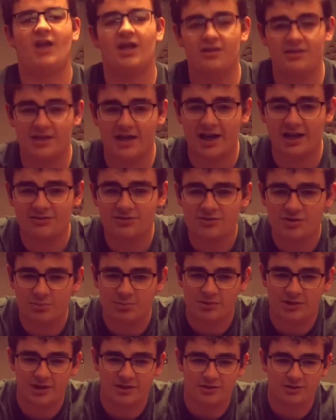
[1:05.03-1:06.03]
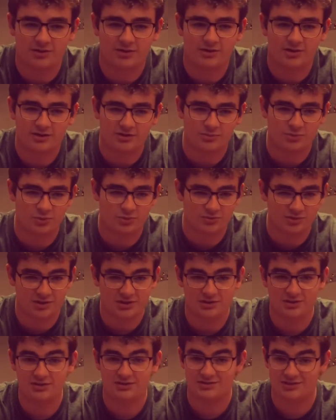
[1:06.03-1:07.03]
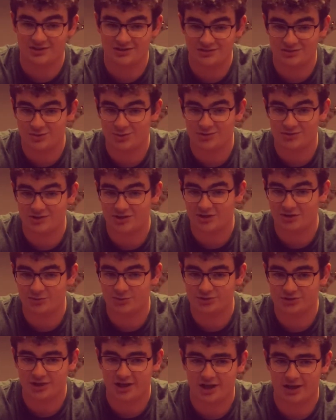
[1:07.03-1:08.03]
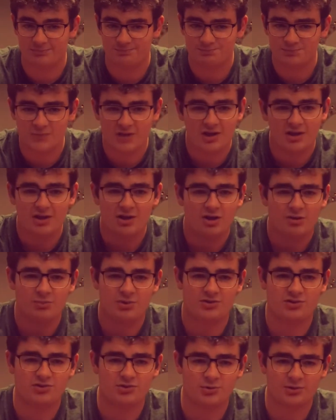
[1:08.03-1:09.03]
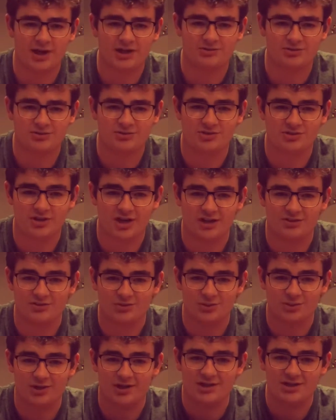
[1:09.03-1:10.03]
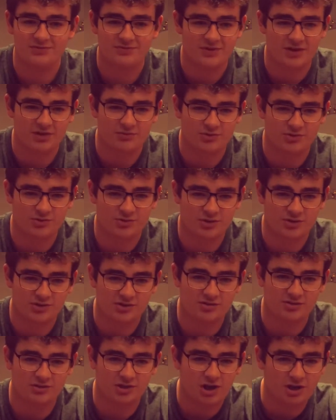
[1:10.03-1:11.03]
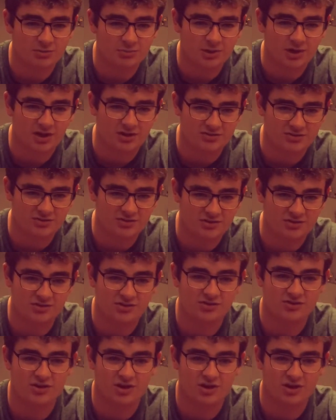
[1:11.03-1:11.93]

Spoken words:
The actor that played her in the movie didn't do a terrible job, but the director did not do her any favors with all these long pauses and just